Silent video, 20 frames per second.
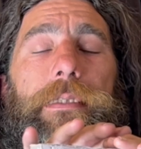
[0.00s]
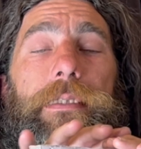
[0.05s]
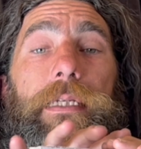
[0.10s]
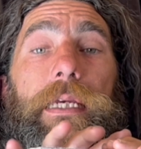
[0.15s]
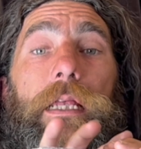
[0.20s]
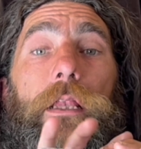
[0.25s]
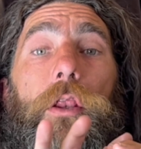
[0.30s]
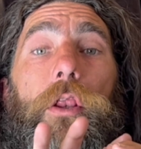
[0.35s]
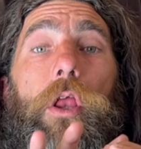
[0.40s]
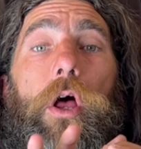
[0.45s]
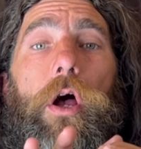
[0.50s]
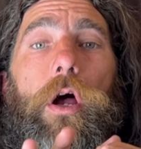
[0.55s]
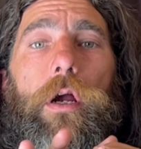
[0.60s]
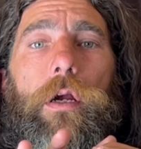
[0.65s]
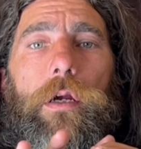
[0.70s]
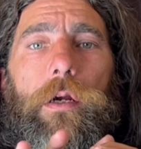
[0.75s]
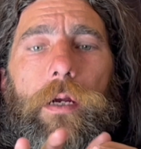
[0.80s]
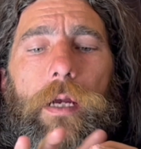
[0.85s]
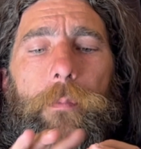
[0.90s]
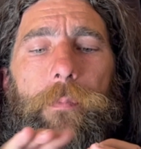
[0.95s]
to get
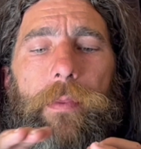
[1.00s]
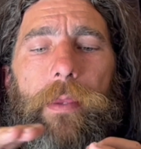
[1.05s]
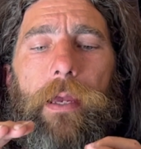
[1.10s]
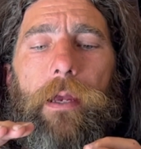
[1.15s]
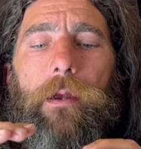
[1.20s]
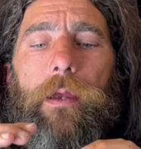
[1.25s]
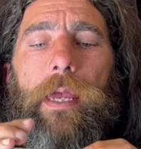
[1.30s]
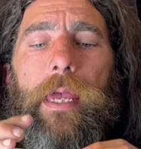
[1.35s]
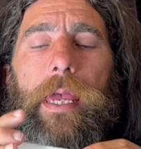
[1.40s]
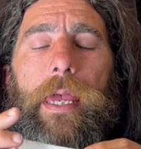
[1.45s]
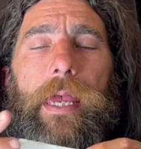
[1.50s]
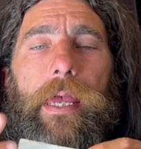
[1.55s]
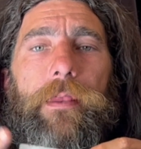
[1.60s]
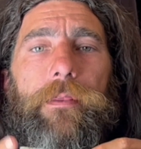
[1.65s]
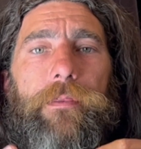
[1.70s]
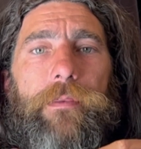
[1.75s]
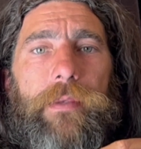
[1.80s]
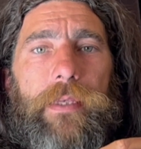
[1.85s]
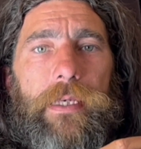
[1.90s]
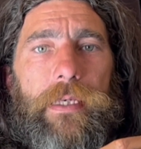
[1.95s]
longer up there.
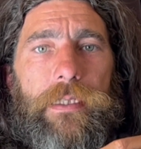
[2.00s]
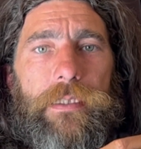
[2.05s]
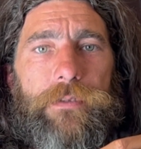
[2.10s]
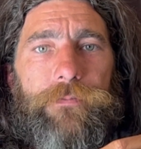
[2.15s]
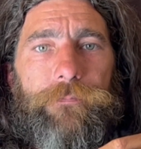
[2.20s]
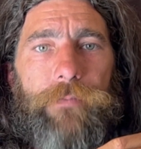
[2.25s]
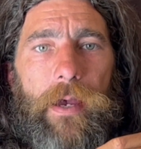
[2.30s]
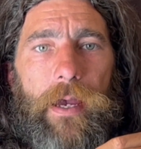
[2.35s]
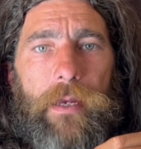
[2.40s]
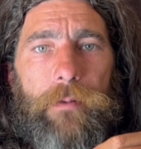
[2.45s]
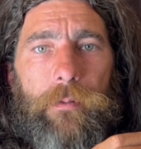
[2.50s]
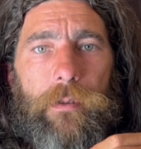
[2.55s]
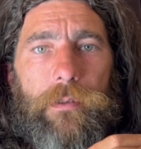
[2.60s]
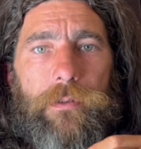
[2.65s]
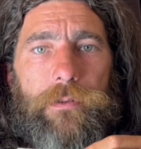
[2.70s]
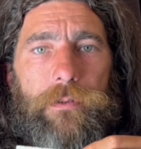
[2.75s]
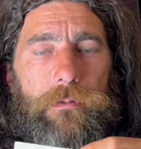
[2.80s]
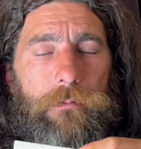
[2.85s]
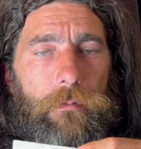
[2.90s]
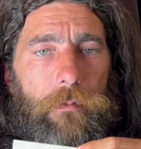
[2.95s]
And these
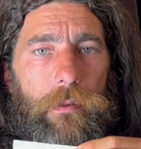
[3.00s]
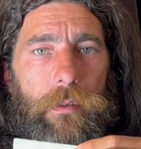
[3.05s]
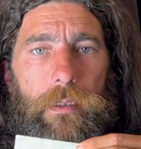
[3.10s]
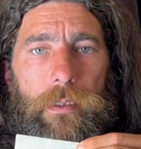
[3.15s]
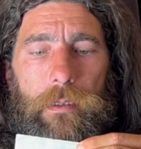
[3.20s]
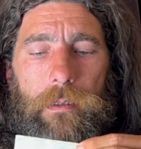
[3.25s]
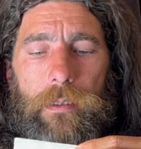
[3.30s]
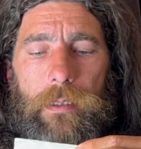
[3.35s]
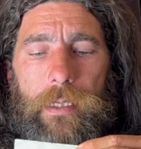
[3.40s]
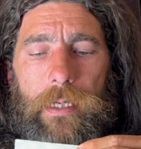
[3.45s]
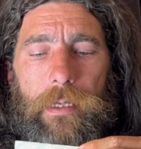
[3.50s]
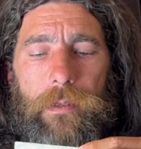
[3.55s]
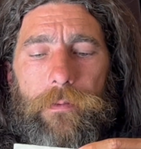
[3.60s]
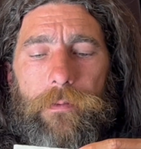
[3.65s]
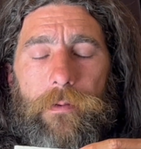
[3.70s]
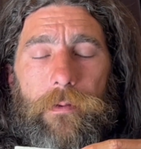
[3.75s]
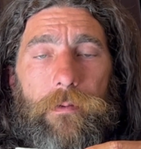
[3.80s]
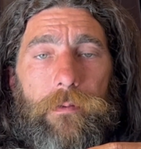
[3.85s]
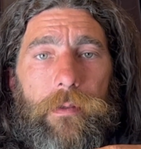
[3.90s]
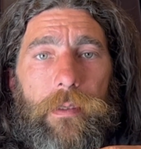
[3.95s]
fibers the,
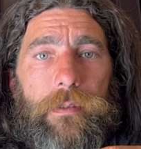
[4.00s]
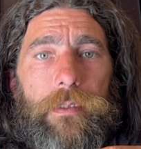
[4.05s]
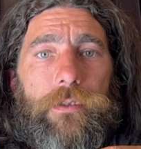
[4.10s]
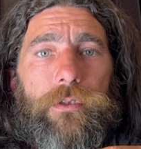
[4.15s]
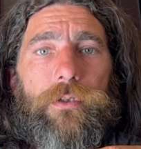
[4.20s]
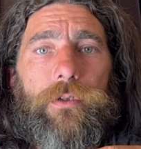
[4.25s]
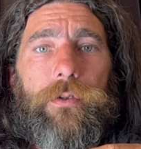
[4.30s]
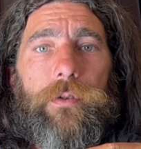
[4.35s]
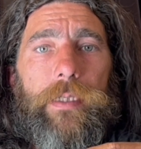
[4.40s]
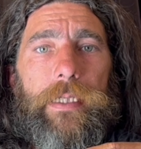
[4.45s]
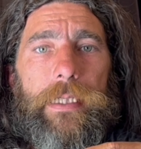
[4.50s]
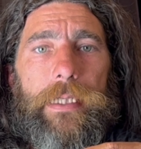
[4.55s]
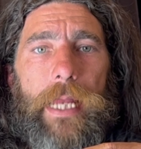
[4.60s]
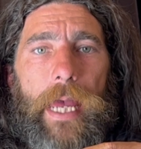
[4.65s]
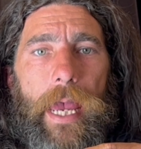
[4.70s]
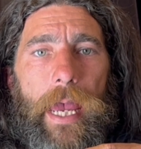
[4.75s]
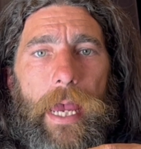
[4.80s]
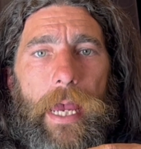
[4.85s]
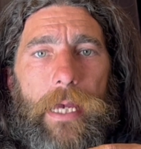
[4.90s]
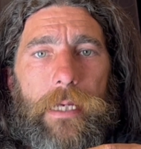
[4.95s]
the, that the screen
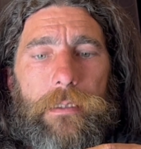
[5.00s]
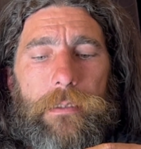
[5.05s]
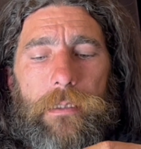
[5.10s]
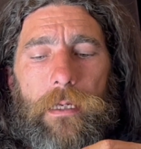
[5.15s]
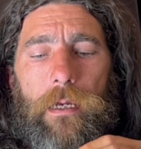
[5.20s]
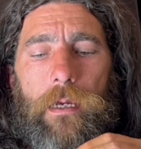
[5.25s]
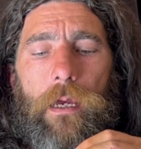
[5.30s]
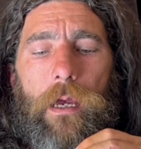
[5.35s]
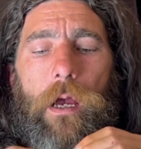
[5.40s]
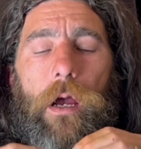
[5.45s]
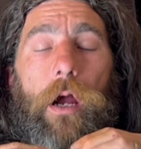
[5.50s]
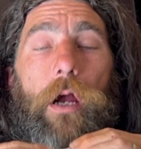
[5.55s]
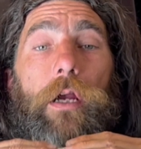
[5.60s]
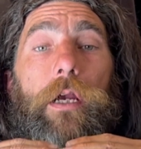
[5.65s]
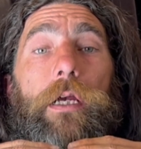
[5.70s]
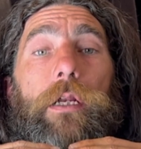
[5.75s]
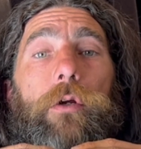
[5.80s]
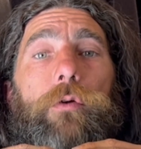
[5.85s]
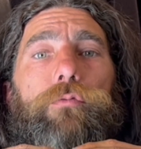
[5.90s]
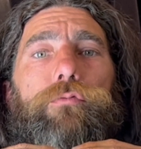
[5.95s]
has are
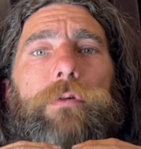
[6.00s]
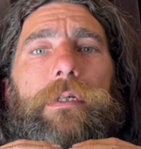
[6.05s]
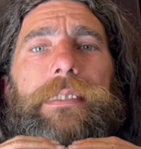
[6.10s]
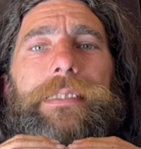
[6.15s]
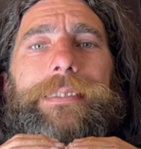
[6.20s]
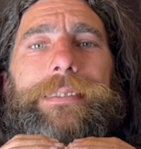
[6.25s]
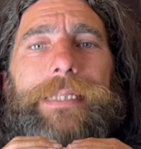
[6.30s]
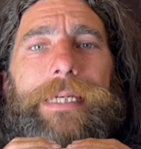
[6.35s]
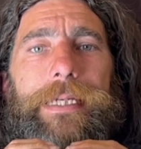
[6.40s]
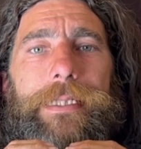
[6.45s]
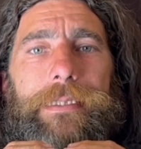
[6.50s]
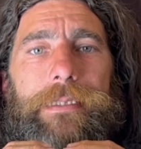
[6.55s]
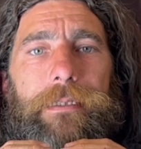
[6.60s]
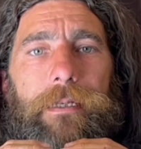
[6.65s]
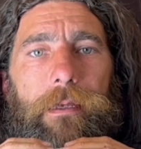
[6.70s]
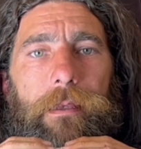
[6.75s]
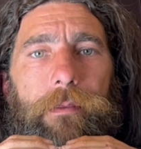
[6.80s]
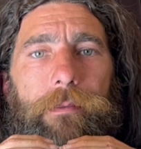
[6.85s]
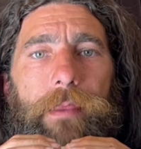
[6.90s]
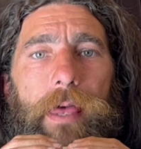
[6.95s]
going to resist
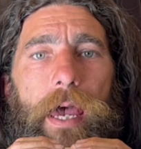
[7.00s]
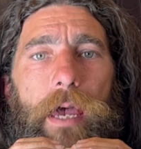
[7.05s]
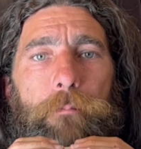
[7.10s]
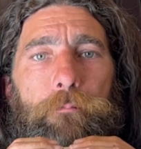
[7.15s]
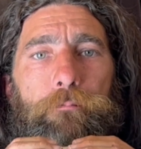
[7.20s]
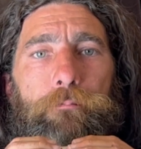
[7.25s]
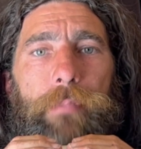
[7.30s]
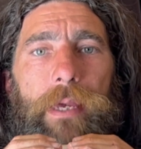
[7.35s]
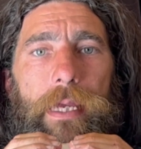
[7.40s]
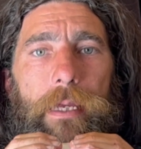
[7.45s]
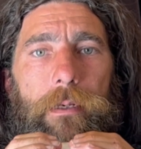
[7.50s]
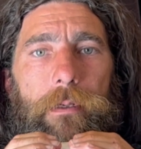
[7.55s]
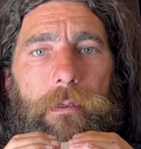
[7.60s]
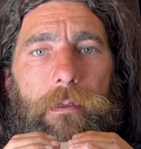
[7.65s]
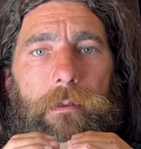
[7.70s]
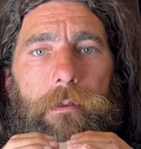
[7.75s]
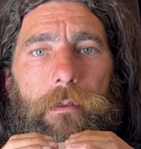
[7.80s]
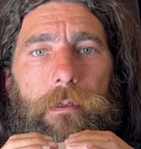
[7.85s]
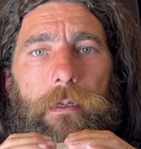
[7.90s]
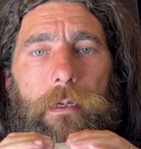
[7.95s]
that bend.
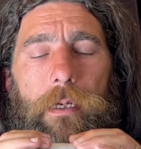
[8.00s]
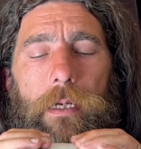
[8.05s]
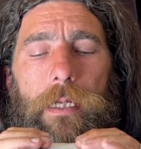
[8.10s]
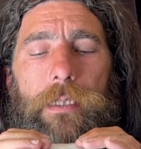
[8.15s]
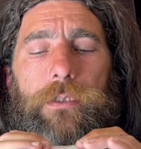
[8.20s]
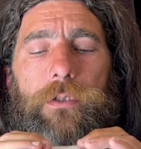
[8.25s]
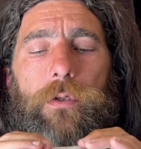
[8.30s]
It's